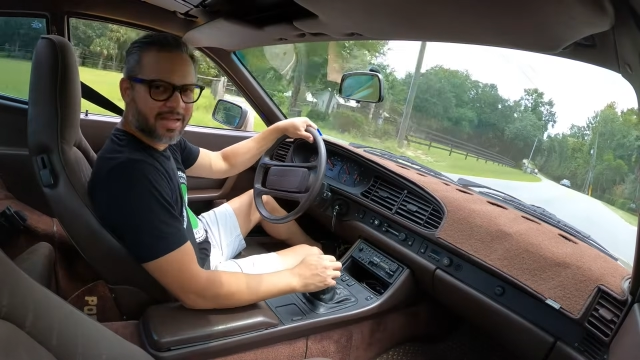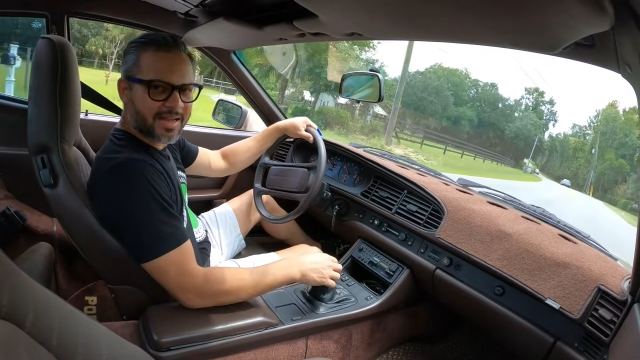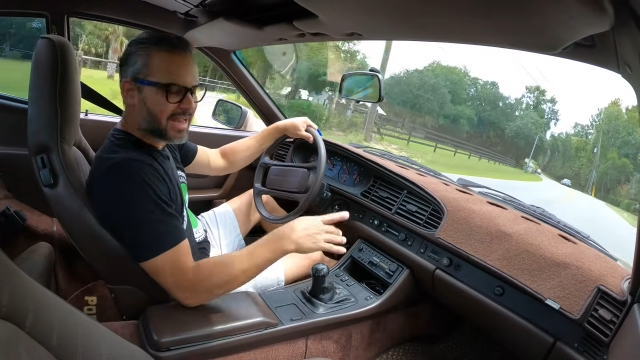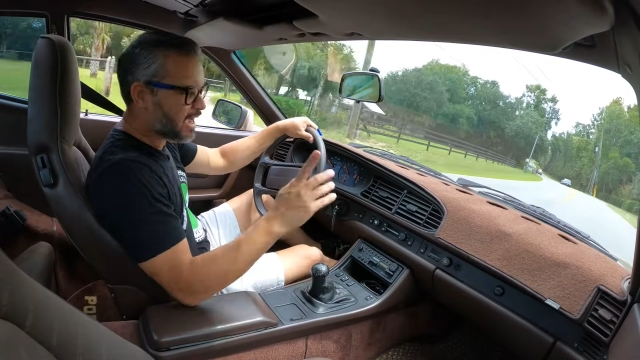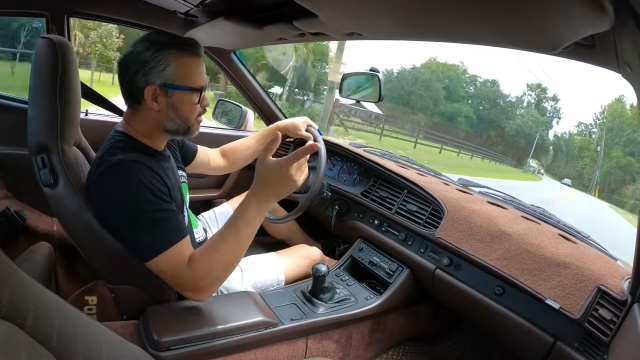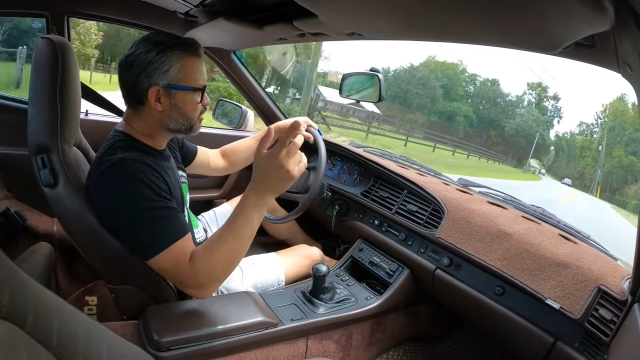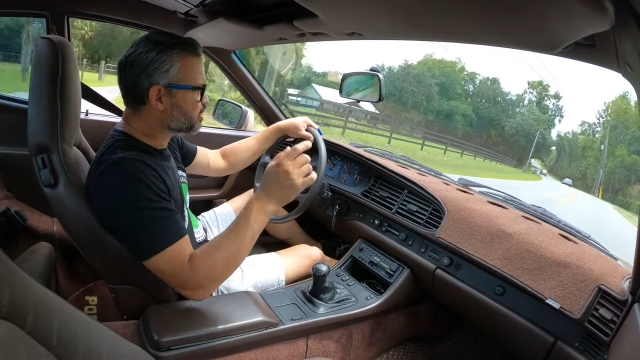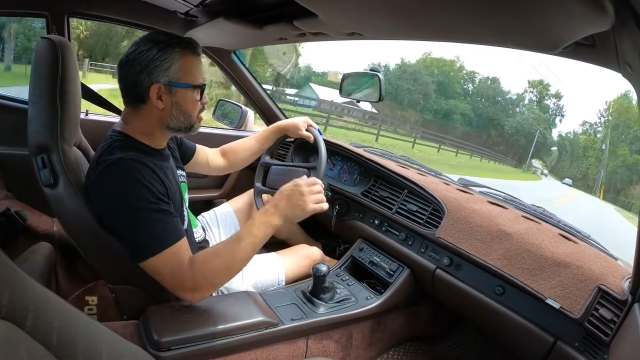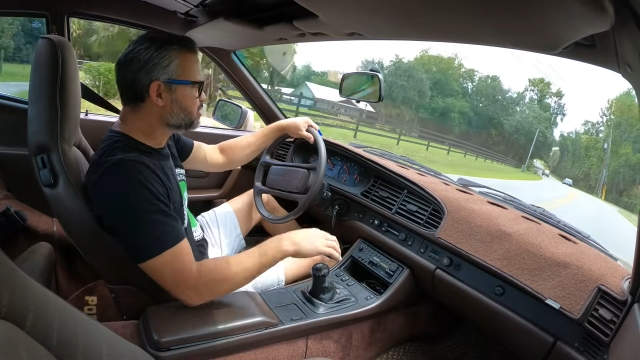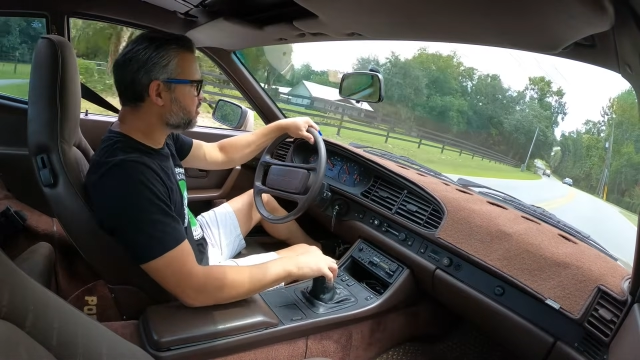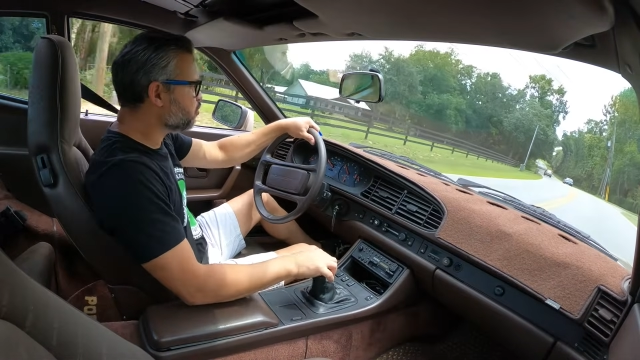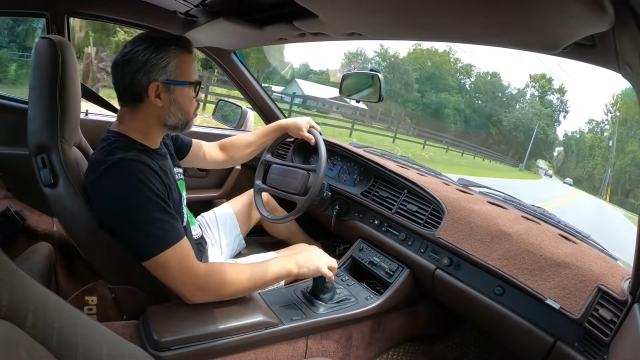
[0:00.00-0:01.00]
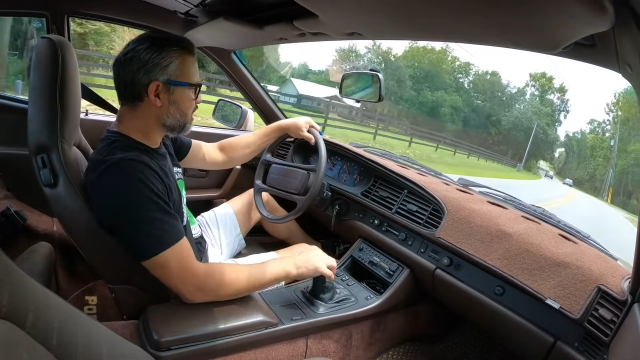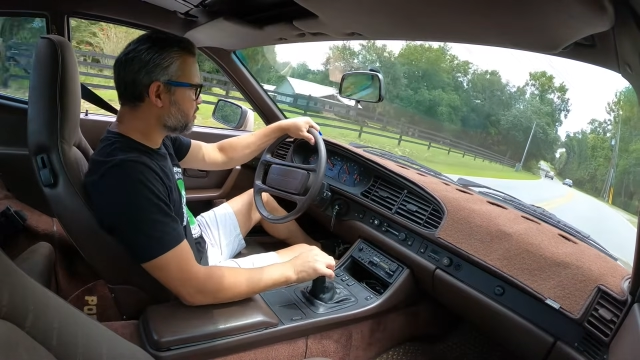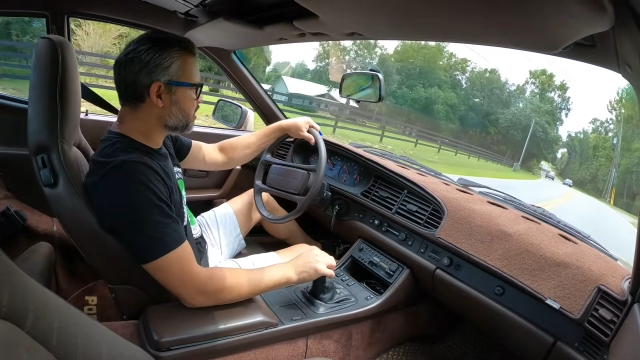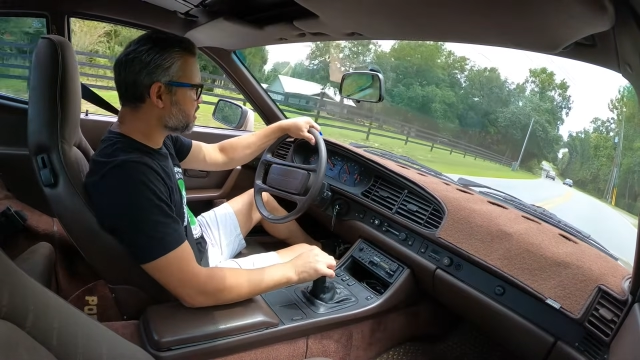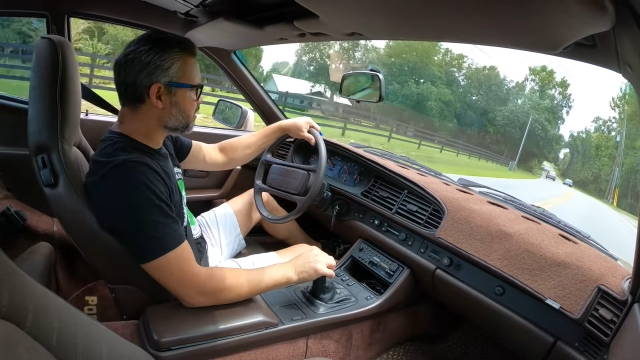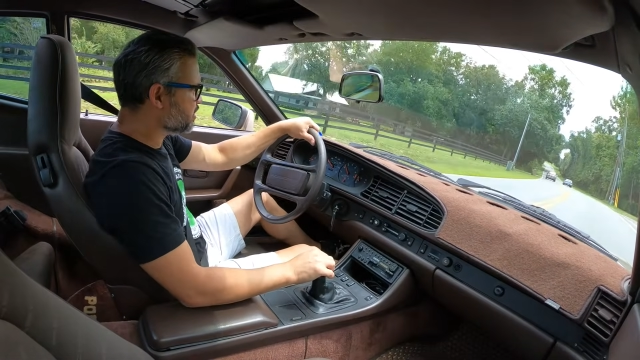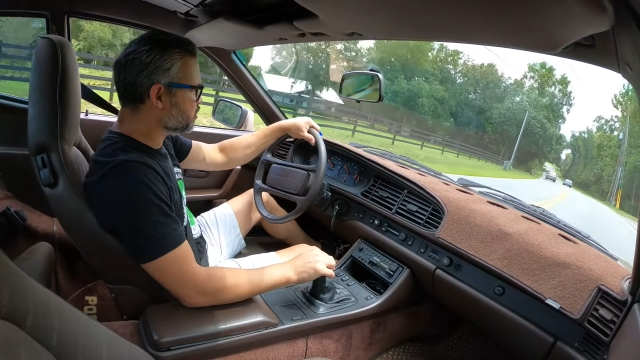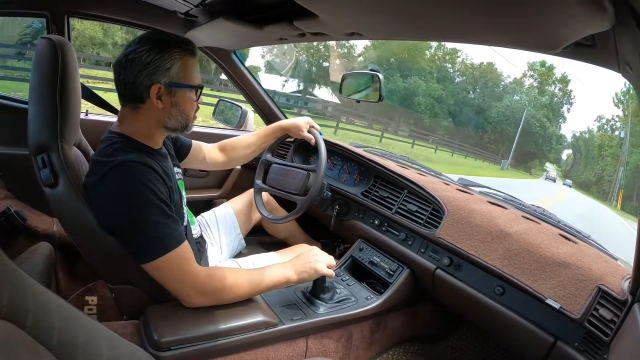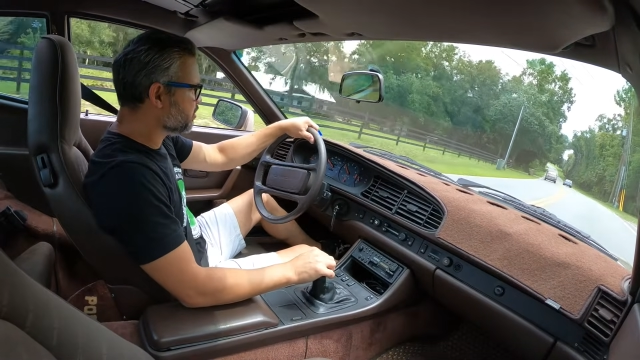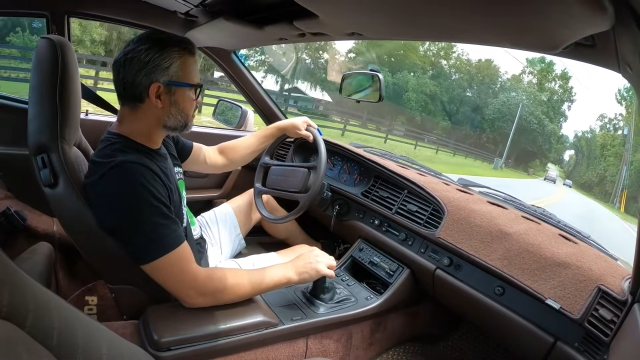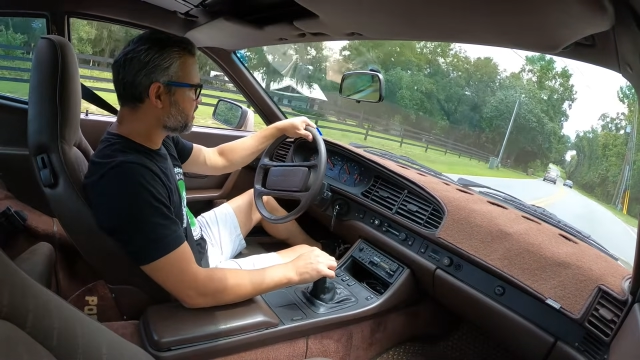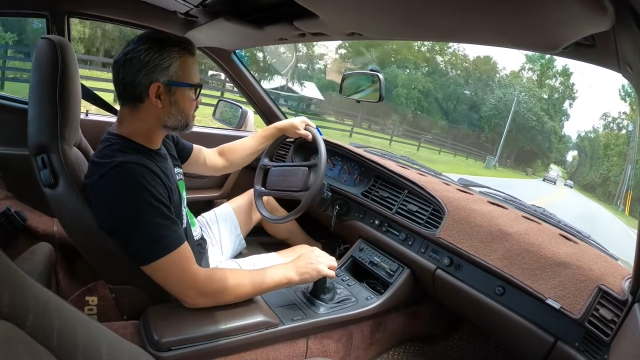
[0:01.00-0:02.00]
Now in terms of what I'm going to be
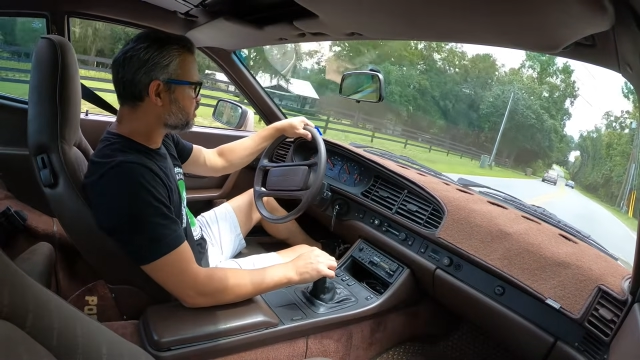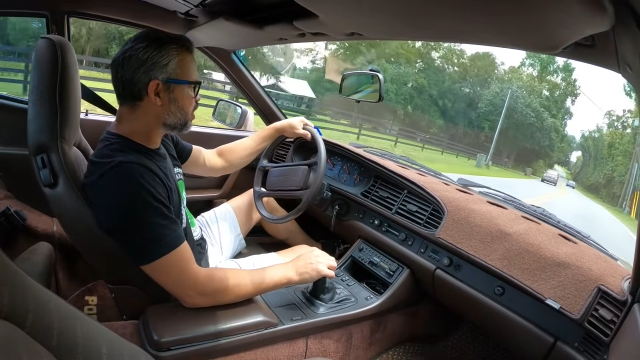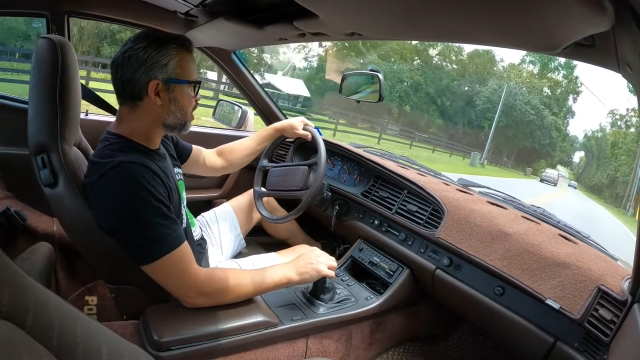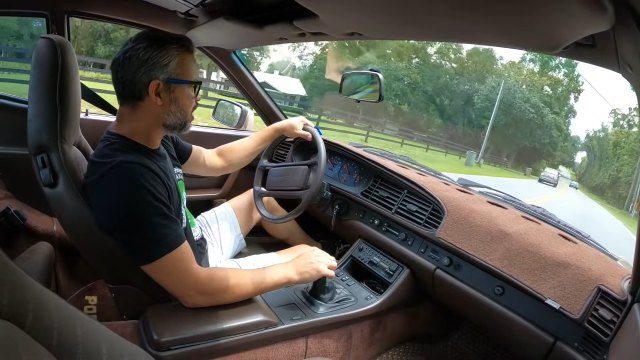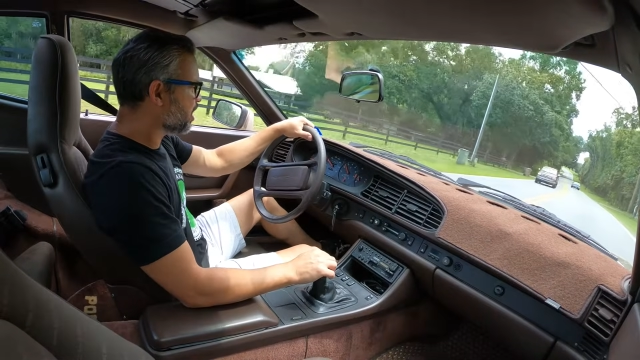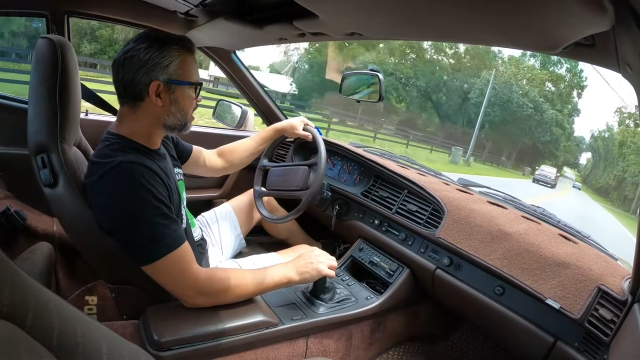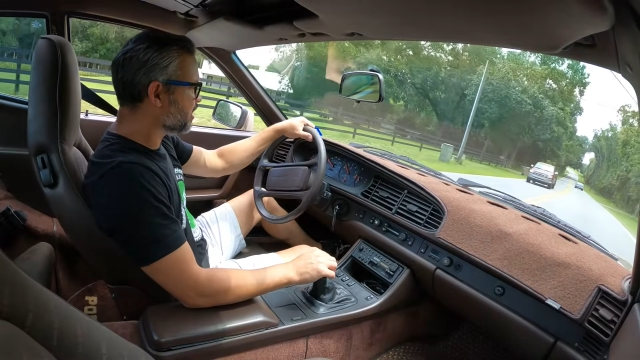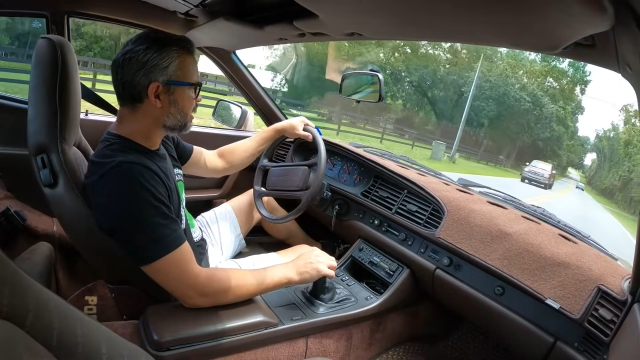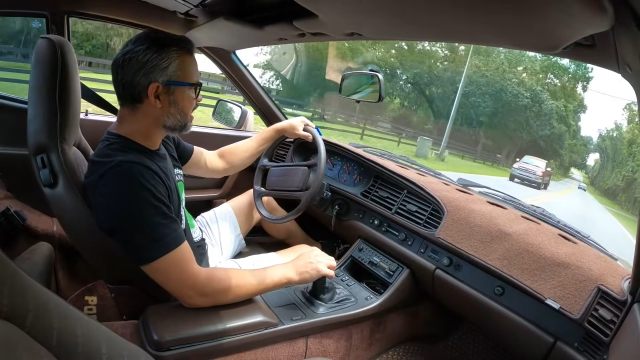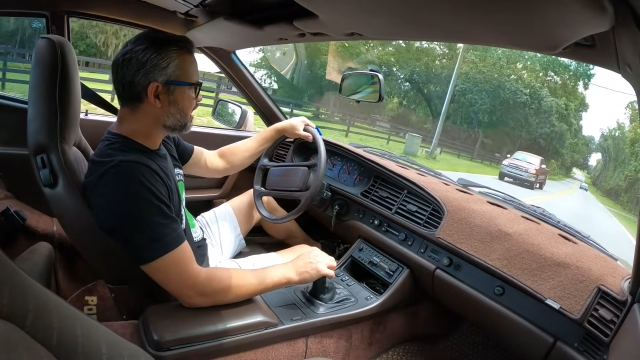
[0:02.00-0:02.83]
doing with this car,